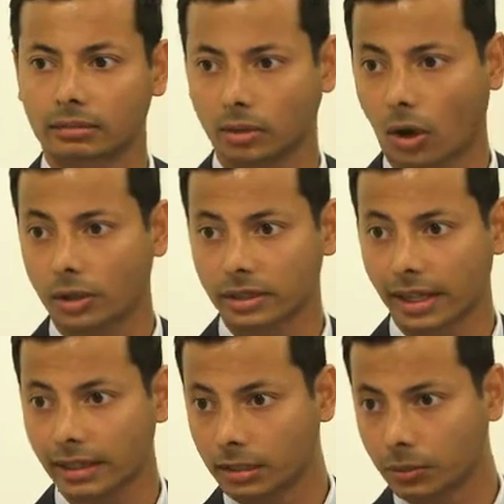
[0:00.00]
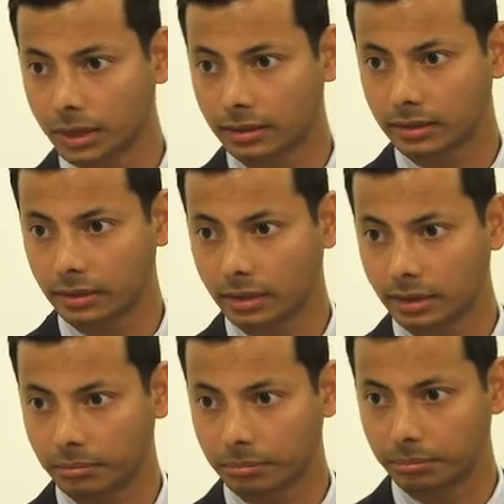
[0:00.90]
correlated with
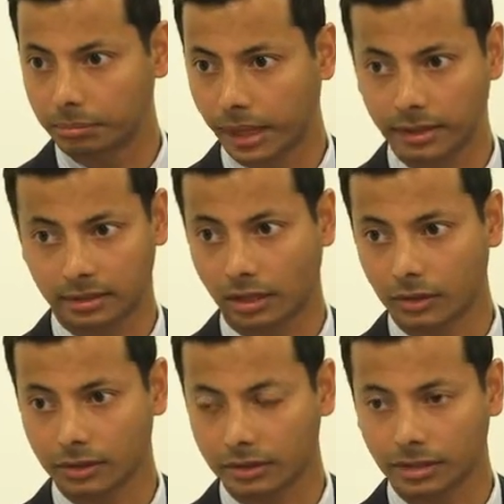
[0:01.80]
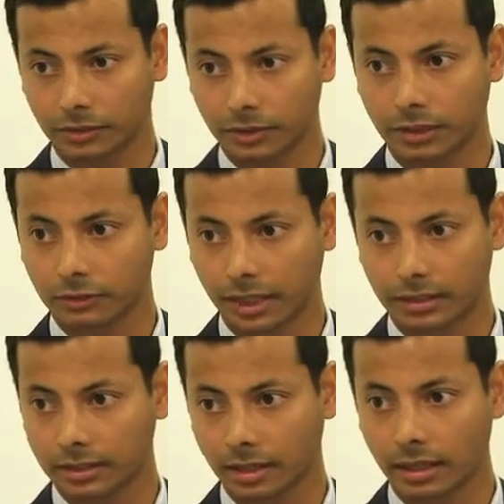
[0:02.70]
the base currency of an
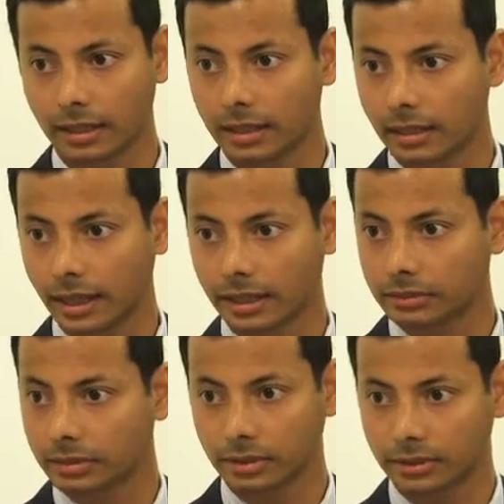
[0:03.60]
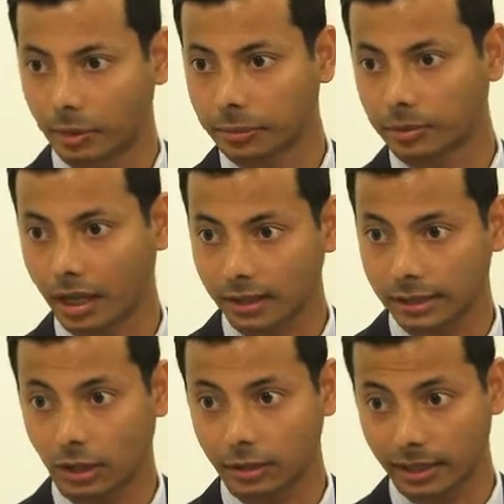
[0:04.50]
investor, and sometimes highly
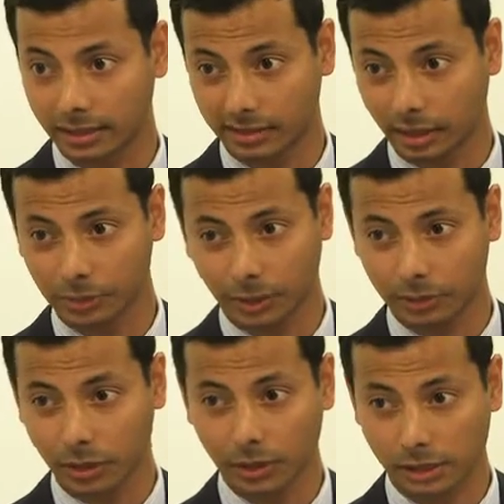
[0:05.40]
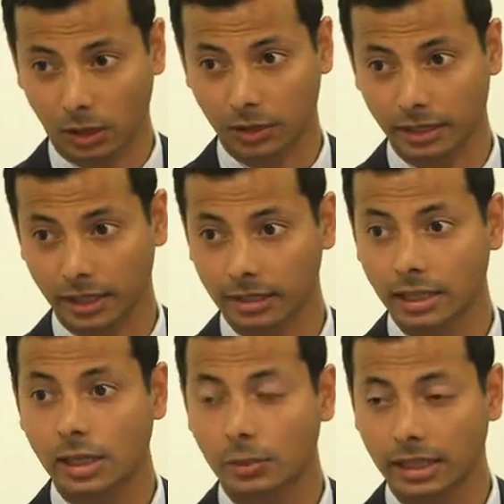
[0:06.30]
correlated, sometimes lowly correlated.
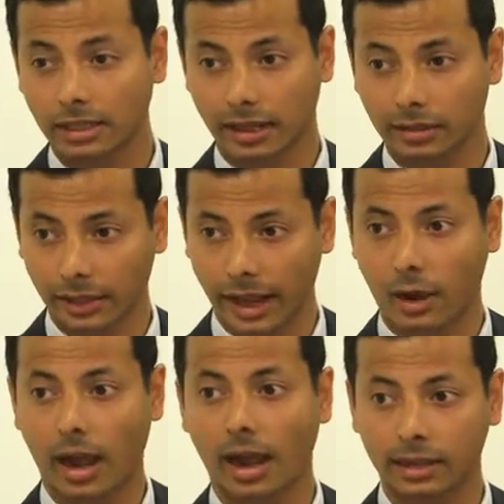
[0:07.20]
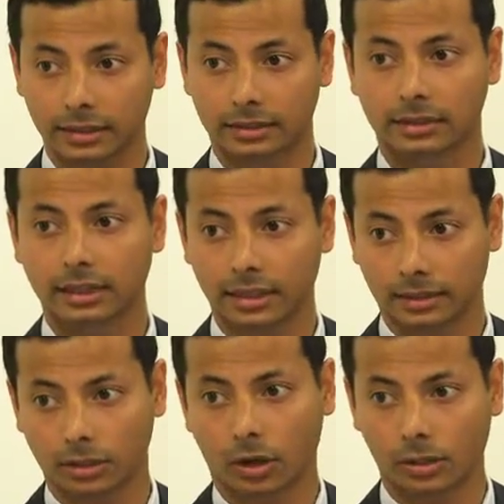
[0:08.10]
We can actually harness
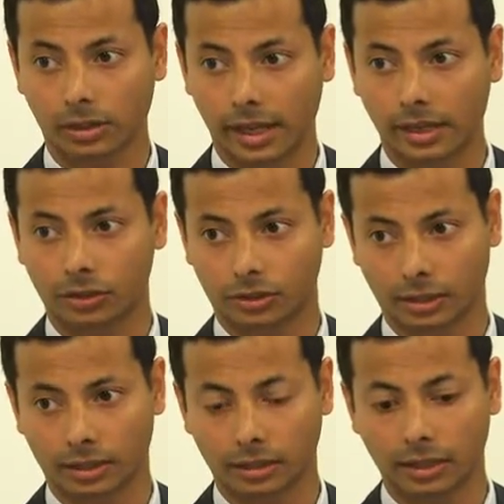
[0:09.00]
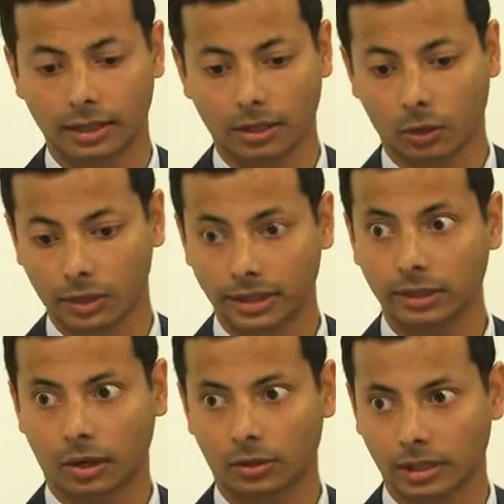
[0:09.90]
the correlation or
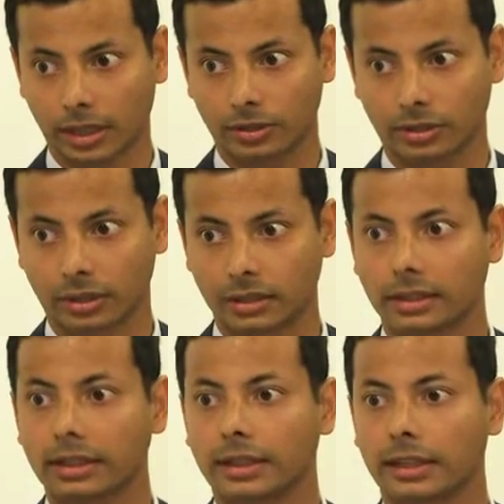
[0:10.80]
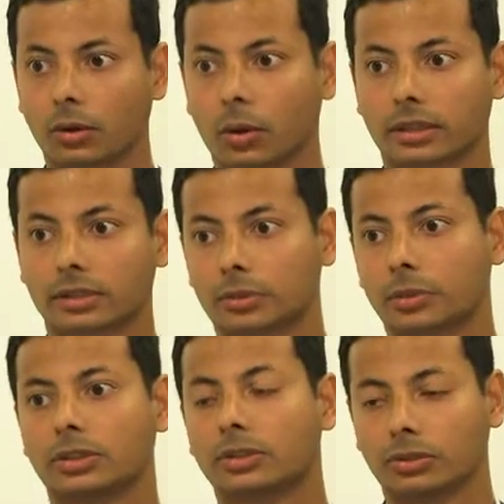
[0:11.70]
decorrelation in order to
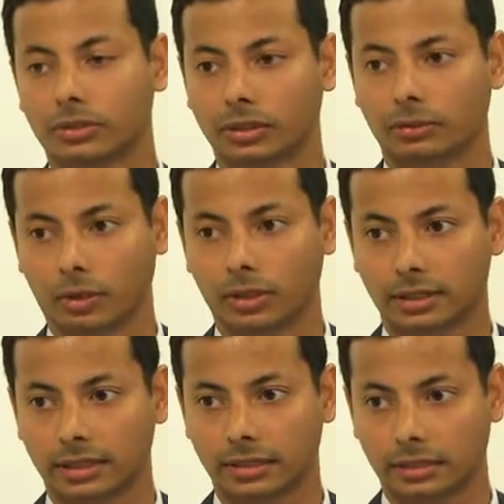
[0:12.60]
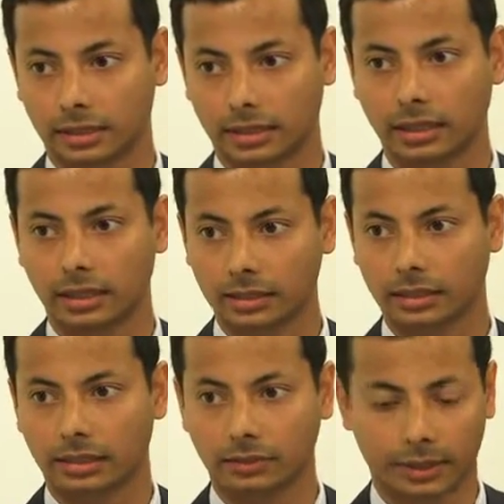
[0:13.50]
reduce volatility that
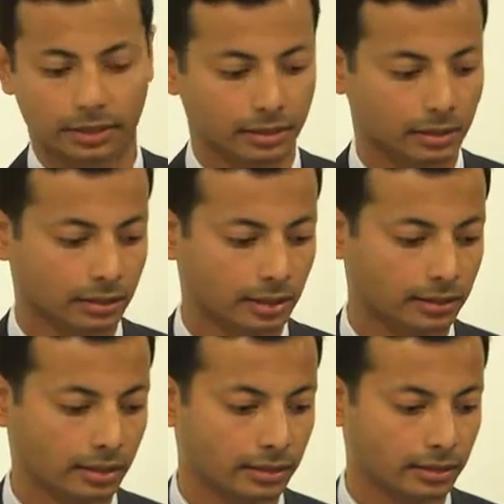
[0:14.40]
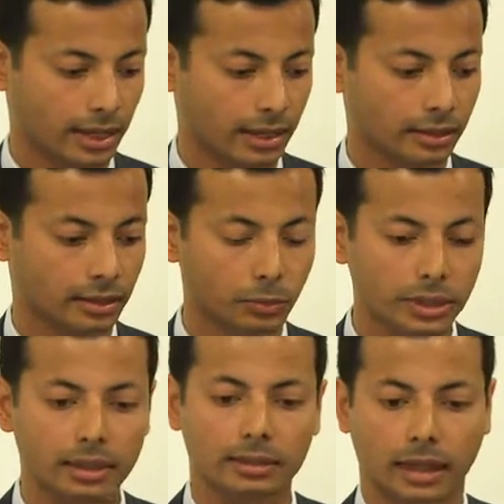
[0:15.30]
the investor is getting. And we
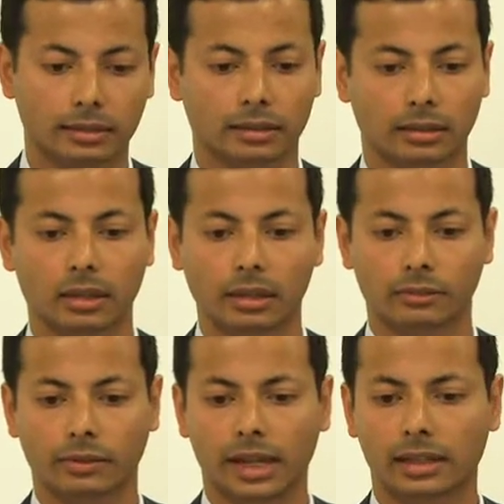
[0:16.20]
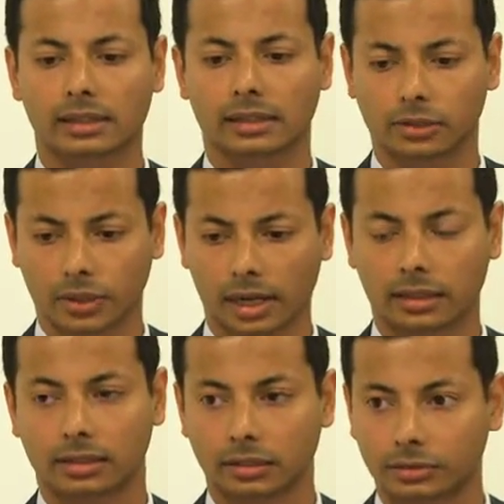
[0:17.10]
think that's a fairly
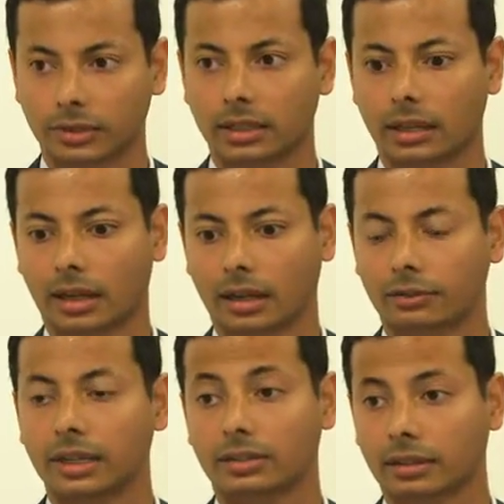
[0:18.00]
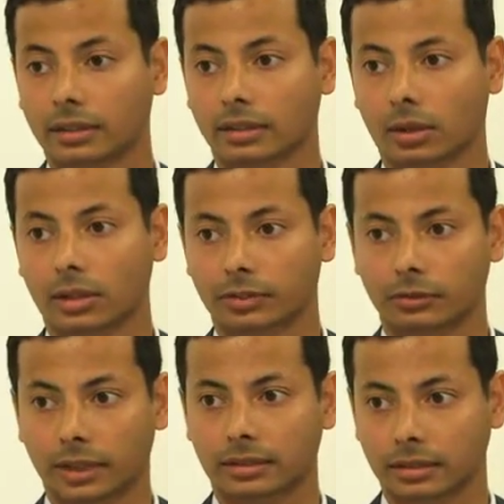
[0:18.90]
attractive feature that a lot of
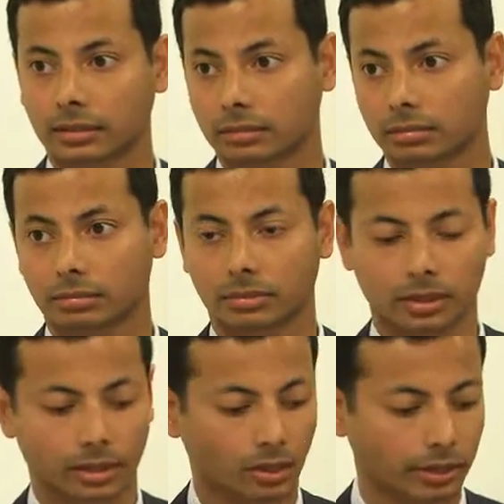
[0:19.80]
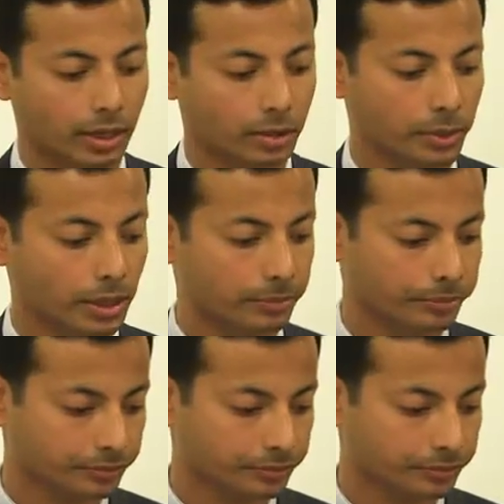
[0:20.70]
investors care about.